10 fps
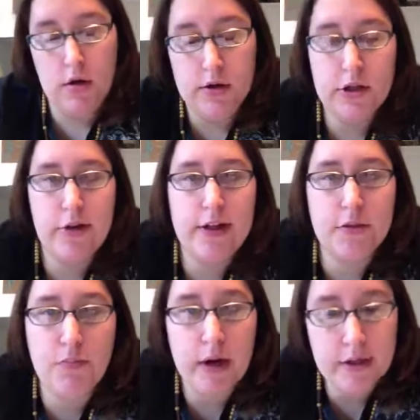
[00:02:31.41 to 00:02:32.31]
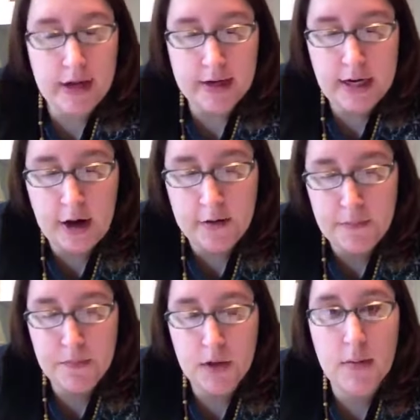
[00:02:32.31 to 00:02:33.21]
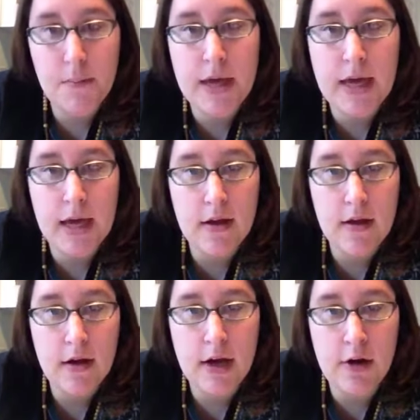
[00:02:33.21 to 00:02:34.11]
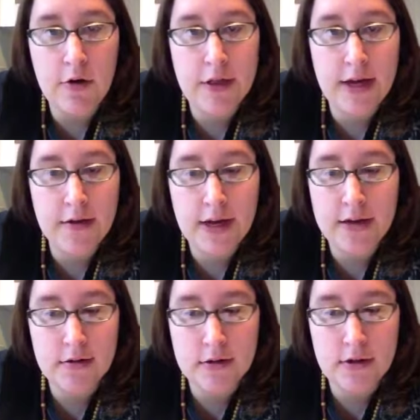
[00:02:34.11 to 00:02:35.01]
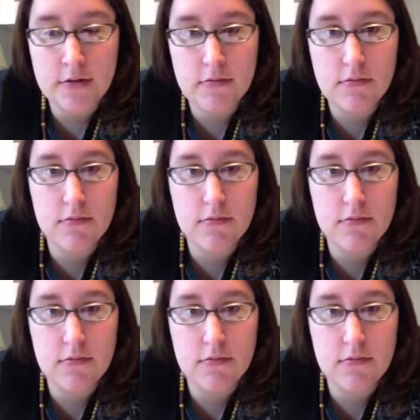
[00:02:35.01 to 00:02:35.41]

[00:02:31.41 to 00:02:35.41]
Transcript: So let's break that down. Be, you know, that that's